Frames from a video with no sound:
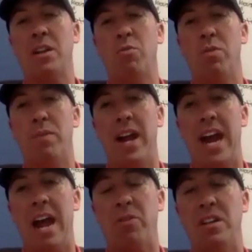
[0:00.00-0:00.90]
with my
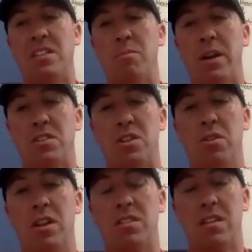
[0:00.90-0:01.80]
athletes and my
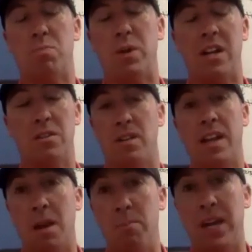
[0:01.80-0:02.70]
students, is because it
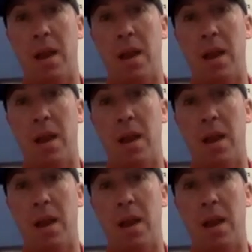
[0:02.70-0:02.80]
can be a